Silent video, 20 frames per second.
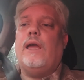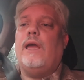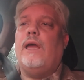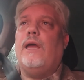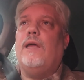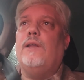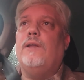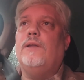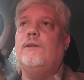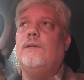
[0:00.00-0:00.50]

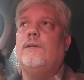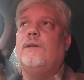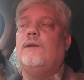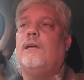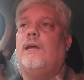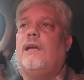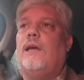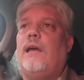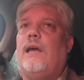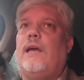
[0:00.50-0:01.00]
And
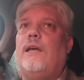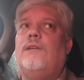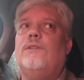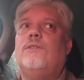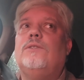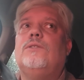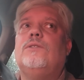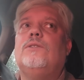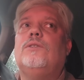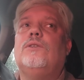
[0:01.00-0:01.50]

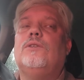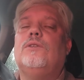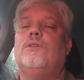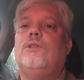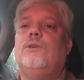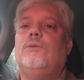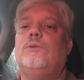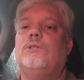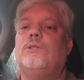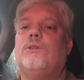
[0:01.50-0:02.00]
as
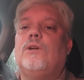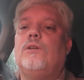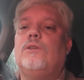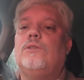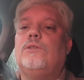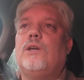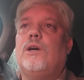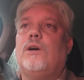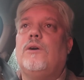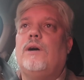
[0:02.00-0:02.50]
US
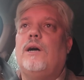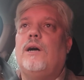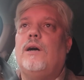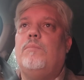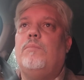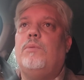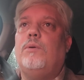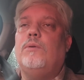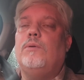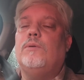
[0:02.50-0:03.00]
dollars go
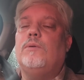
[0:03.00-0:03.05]
up,